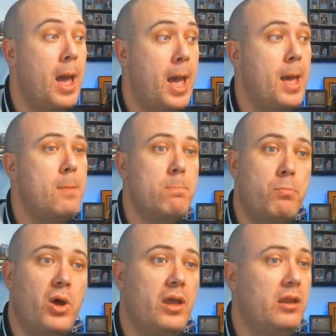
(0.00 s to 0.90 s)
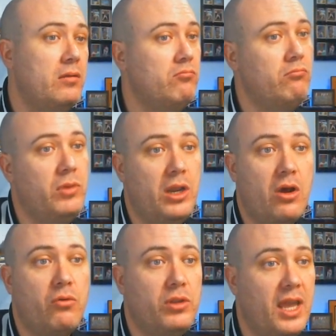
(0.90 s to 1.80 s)
Um, but, you
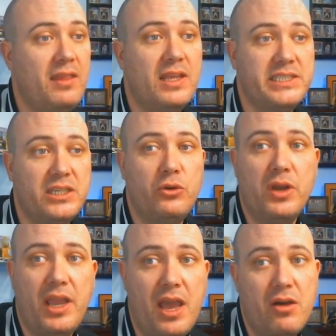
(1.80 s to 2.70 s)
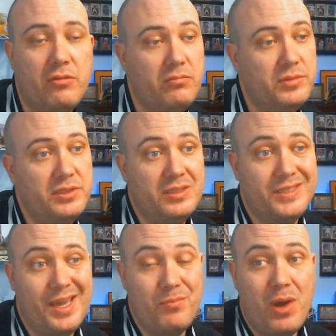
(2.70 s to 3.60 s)
know, take this into account. It's the
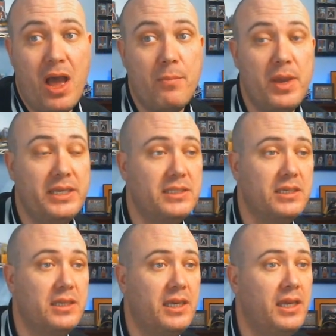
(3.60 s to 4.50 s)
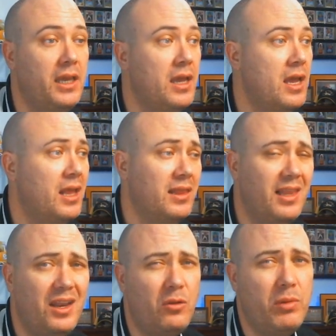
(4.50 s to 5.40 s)
same pop, basically. A
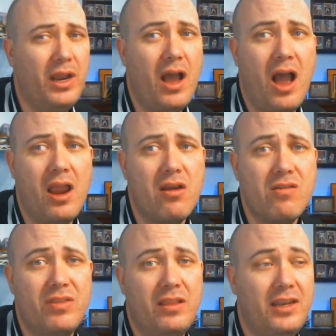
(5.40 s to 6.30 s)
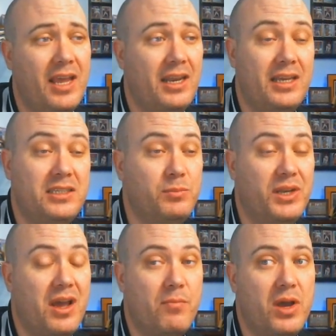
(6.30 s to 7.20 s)
little bit higher than the Tatis,
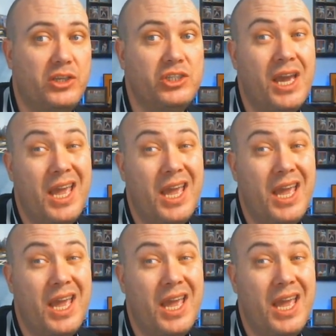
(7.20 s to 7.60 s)
but not much.